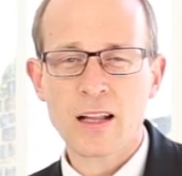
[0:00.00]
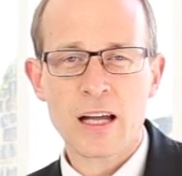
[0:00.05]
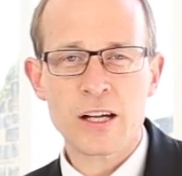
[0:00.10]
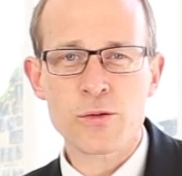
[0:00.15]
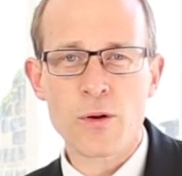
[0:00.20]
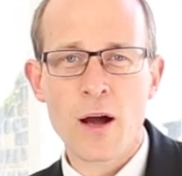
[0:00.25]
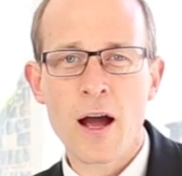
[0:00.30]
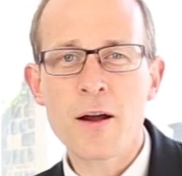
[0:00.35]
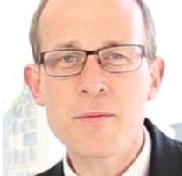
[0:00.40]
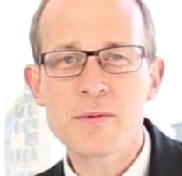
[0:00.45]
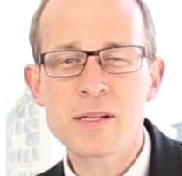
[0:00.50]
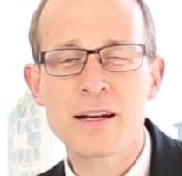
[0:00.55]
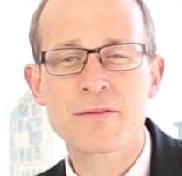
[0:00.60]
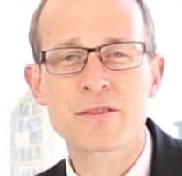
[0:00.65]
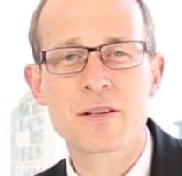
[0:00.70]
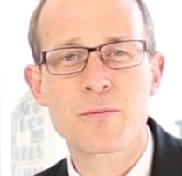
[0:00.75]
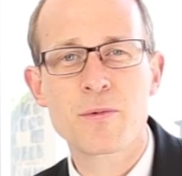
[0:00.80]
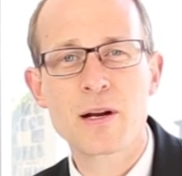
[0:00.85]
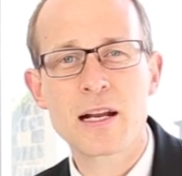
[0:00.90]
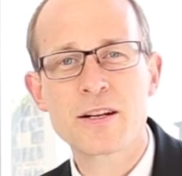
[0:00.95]
So I hope to have
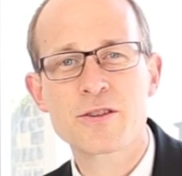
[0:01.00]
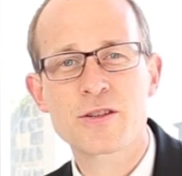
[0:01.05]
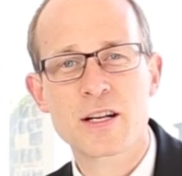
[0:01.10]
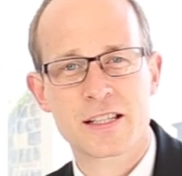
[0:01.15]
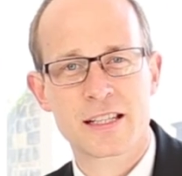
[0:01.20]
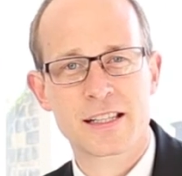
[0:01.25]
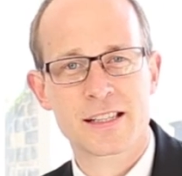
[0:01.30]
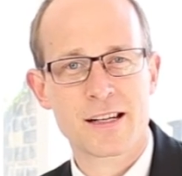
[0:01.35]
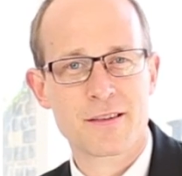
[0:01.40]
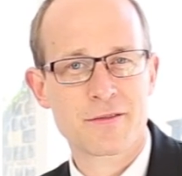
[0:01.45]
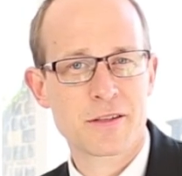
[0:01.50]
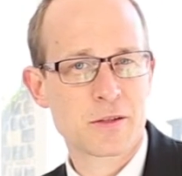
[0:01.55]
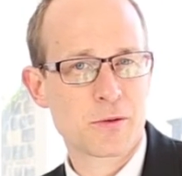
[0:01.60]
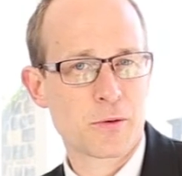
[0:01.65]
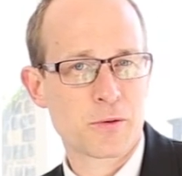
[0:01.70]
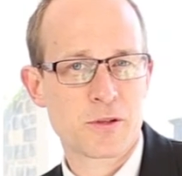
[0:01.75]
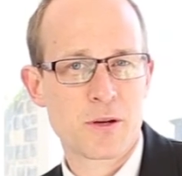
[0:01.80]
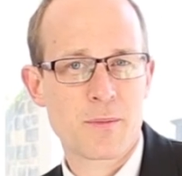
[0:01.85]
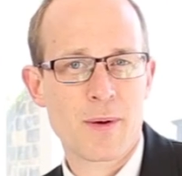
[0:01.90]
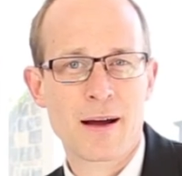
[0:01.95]
some really interesting stuff to
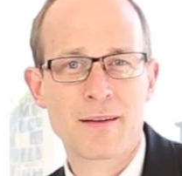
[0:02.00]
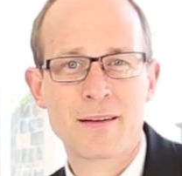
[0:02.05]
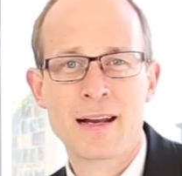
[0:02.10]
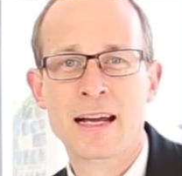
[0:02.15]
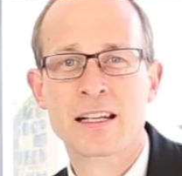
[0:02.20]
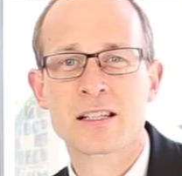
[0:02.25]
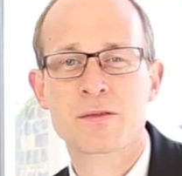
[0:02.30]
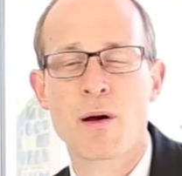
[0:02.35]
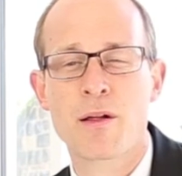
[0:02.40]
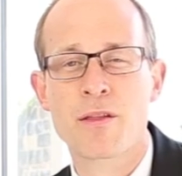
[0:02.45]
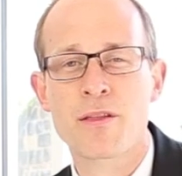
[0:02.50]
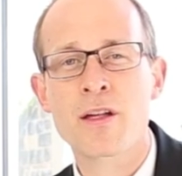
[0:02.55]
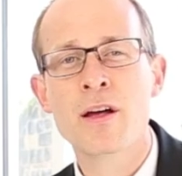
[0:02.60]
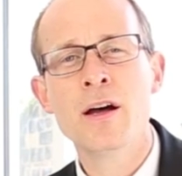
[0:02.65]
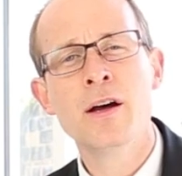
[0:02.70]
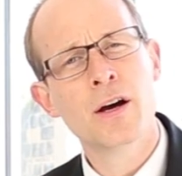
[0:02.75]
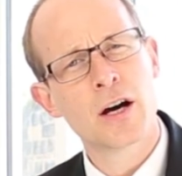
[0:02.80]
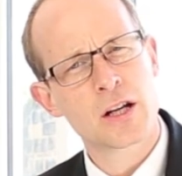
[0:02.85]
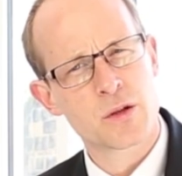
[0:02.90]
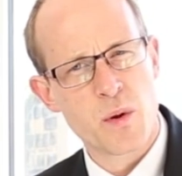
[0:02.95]
talk to you about next month
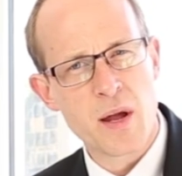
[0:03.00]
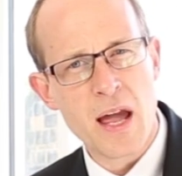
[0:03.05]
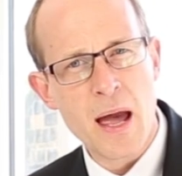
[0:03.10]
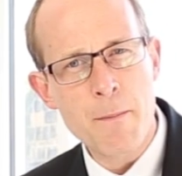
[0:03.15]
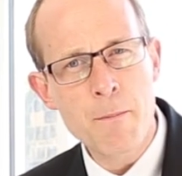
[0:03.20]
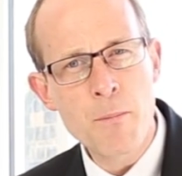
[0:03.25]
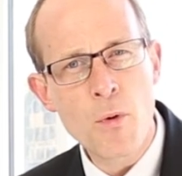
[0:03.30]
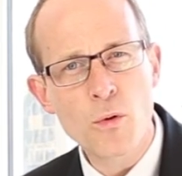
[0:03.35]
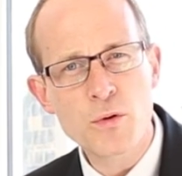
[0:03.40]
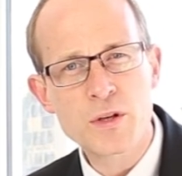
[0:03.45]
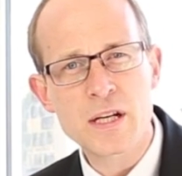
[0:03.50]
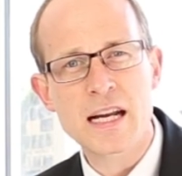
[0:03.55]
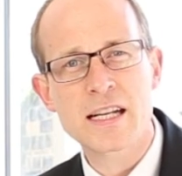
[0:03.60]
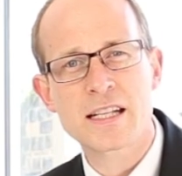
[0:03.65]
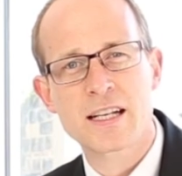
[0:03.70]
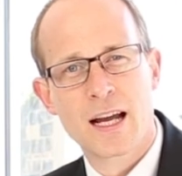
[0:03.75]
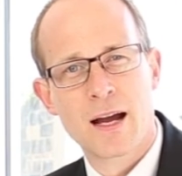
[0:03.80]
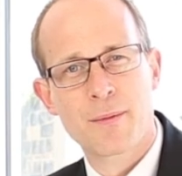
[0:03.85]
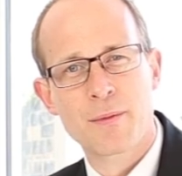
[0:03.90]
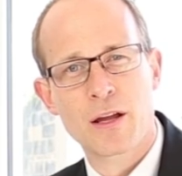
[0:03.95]
as we get more
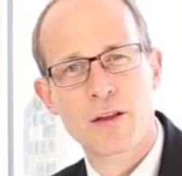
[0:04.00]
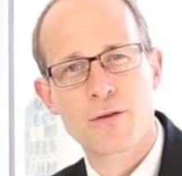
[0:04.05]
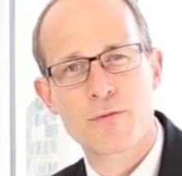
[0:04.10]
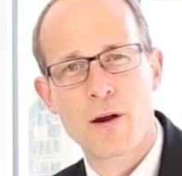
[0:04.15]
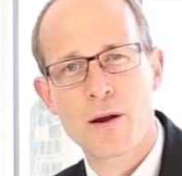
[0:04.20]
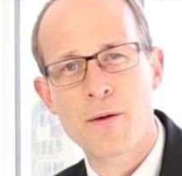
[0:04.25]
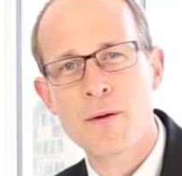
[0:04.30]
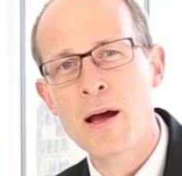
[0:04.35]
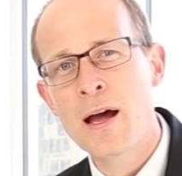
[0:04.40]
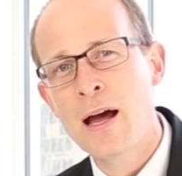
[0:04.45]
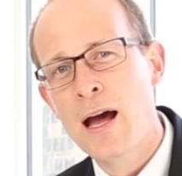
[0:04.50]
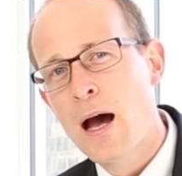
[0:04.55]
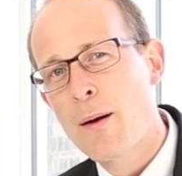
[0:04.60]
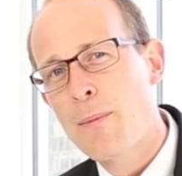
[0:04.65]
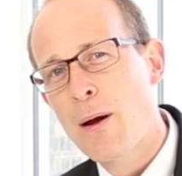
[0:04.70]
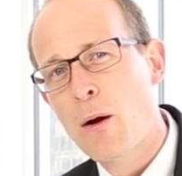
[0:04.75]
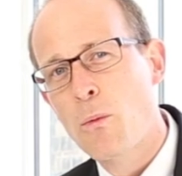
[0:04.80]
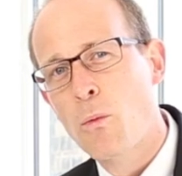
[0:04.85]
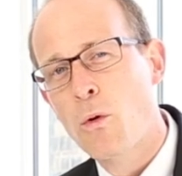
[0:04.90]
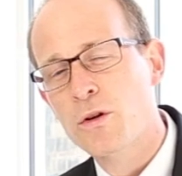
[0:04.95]
data coming through
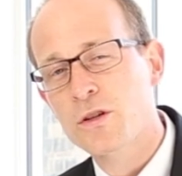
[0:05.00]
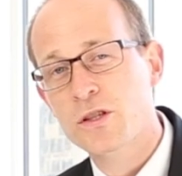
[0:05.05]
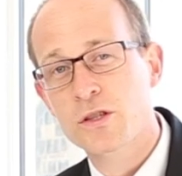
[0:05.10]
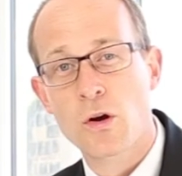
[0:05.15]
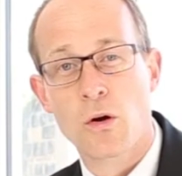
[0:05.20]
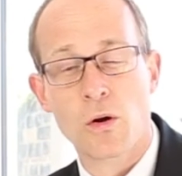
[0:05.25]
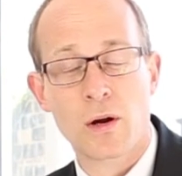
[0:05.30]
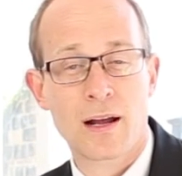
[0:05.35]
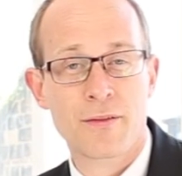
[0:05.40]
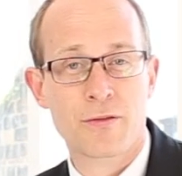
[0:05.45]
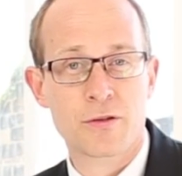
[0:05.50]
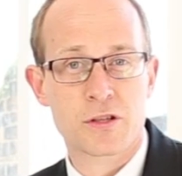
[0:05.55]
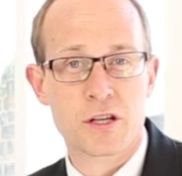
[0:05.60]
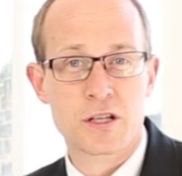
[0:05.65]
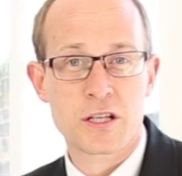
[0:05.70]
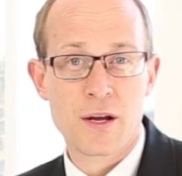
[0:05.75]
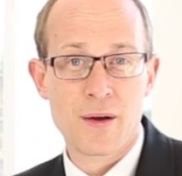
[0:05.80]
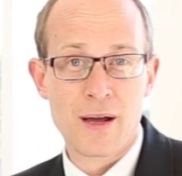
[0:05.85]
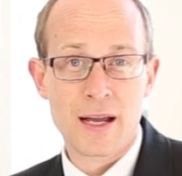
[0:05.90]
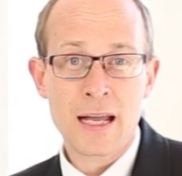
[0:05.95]
about what stock levels are
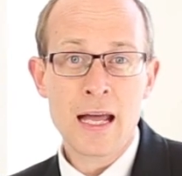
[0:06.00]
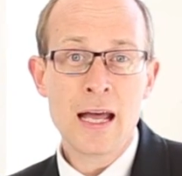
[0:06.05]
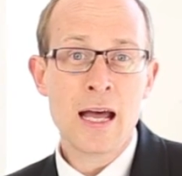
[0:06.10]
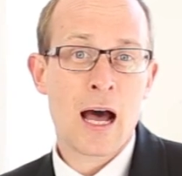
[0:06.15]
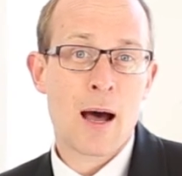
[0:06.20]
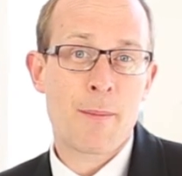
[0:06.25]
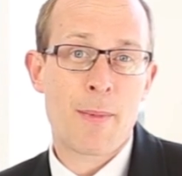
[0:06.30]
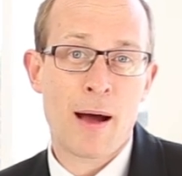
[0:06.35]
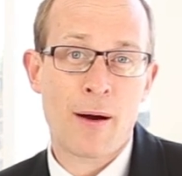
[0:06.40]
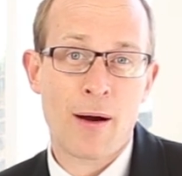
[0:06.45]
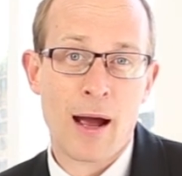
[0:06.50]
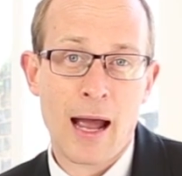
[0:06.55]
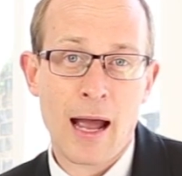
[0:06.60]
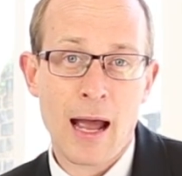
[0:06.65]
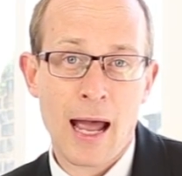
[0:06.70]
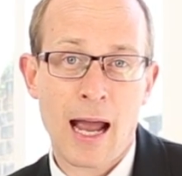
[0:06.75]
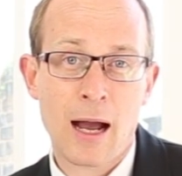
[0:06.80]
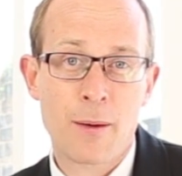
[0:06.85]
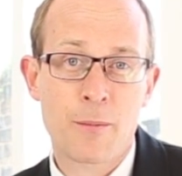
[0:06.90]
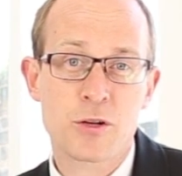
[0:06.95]
doing, about
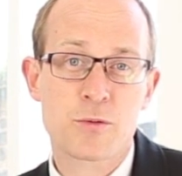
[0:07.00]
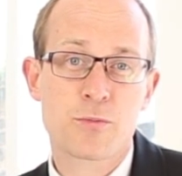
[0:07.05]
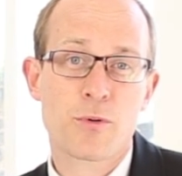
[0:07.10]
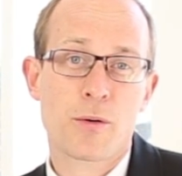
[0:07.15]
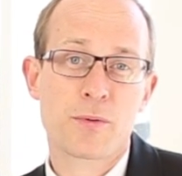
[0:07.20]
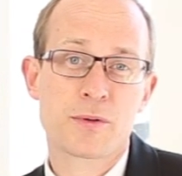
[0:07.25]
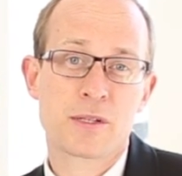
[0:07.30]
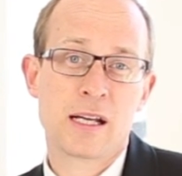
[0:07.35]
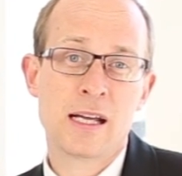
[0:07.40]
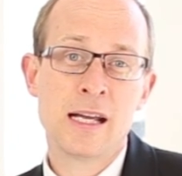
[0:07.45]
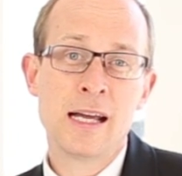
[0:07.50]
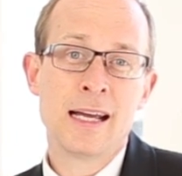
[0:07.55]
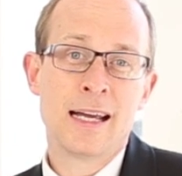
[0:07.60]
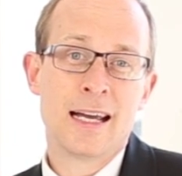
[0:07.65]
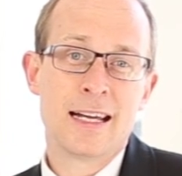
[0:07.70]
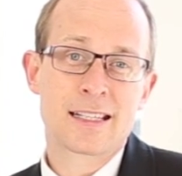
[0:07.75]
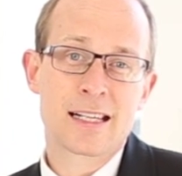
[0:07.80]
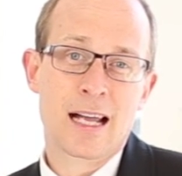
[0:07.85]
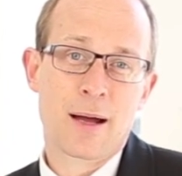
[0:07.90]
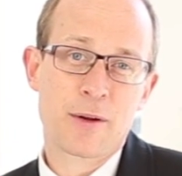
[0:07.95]
how much property
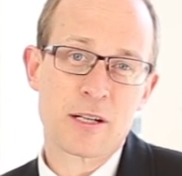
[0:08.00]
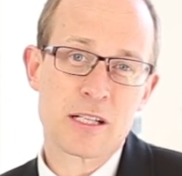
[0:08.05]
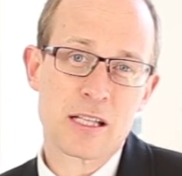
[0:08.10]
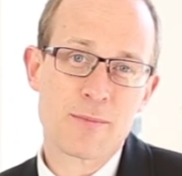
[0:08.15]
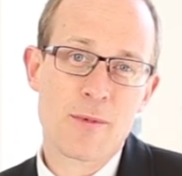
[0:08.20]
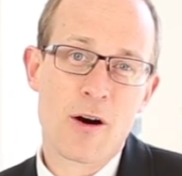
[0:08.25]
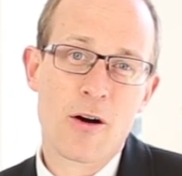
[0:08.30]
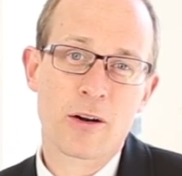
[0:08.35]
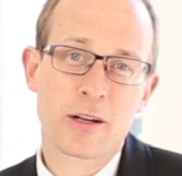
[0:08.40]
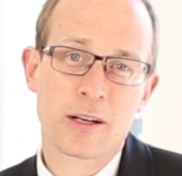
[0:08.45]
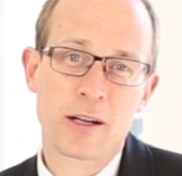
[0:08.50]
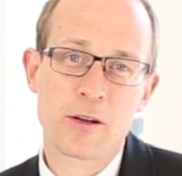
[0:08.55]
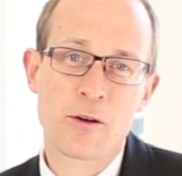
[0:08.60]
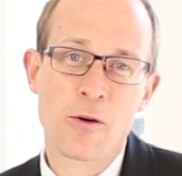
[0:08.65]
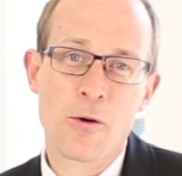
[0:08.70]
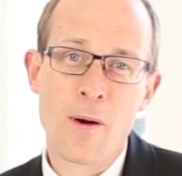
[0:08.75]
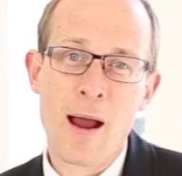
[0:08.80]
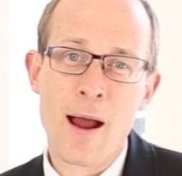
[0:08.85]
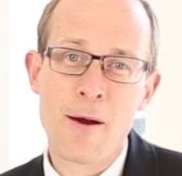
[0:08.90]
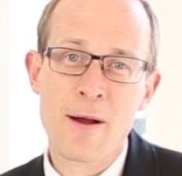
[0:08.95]
is coming to the market in
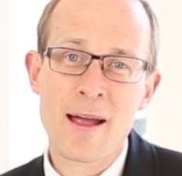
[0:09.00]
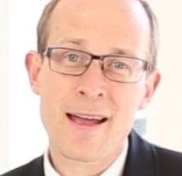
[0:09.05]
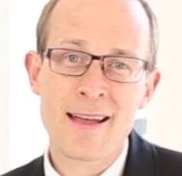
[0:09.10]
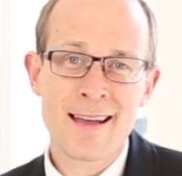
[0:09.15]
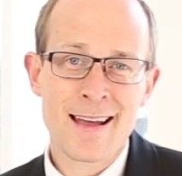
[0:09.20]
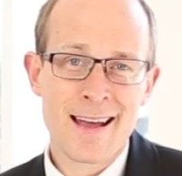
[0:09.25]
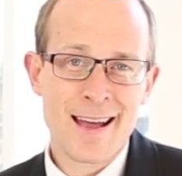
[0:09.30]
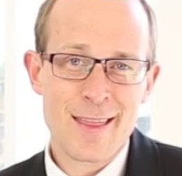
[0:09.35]
your area.